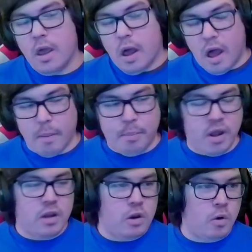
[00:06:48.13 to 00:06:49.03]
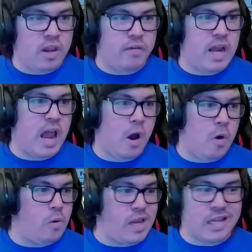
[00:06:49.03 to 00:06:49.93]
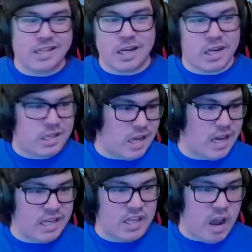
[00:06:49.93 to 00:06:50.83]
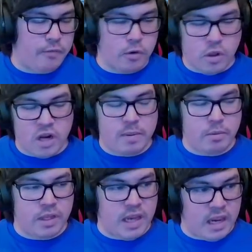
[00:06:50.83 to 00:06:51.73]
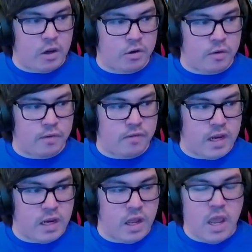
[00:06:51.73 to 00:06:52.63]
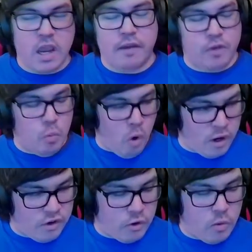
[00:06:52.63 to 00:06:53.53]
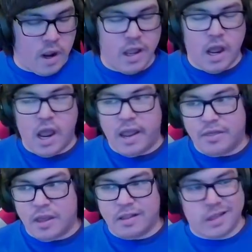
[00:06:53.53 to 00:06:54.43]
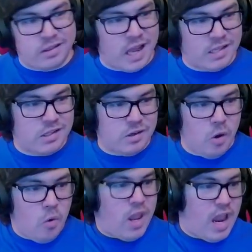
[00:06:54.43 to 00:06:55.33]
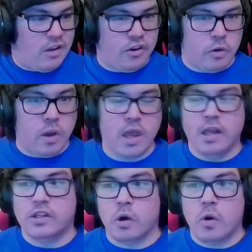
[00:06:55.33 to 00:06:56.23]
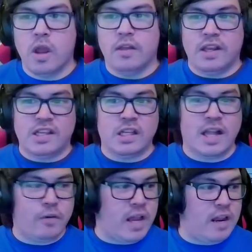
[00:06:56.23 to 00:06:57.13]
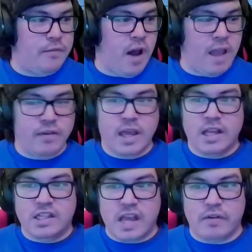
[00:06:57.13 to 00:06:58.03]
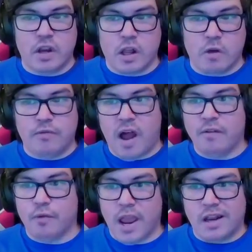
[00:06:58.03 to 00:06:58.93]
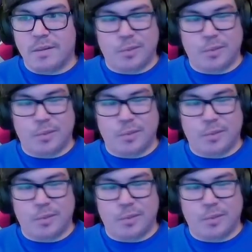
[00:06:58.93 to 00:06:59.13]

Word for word: Uh, but, you know, given how easy it is, I guess now for a lot of people to get gear tier 15, if you want to, I, I think that that's okay too. So this is a level 85 seven yellow, five red,